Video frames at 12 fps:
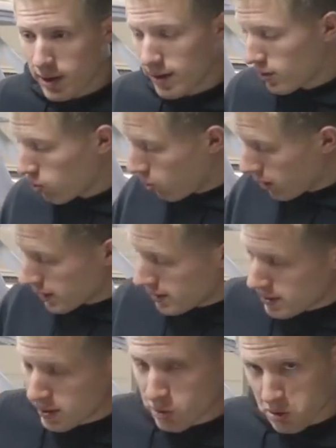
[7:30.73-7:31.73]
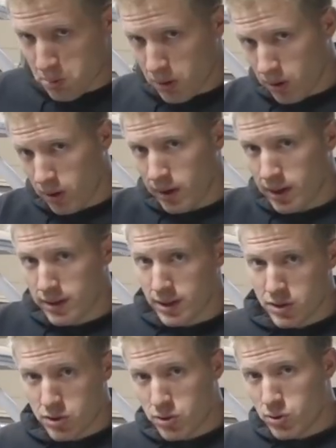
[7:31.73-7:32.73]
it's one continuous bar and
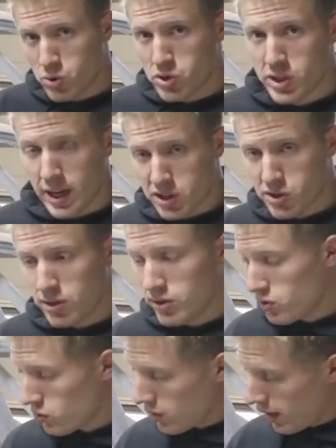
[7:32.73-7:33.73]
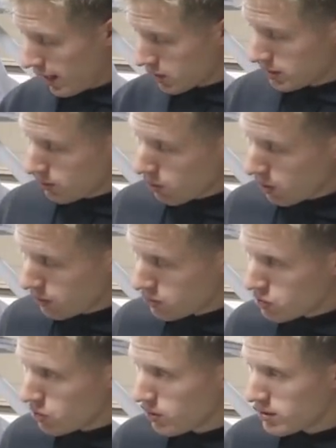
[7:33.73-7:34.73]
then two sections actually
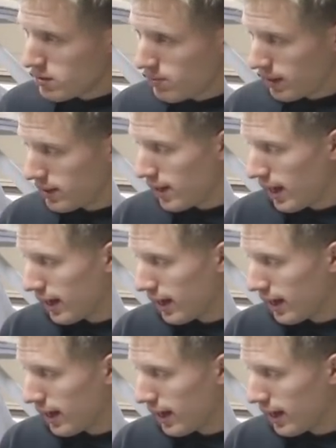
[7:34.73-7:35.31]
welded to it to make the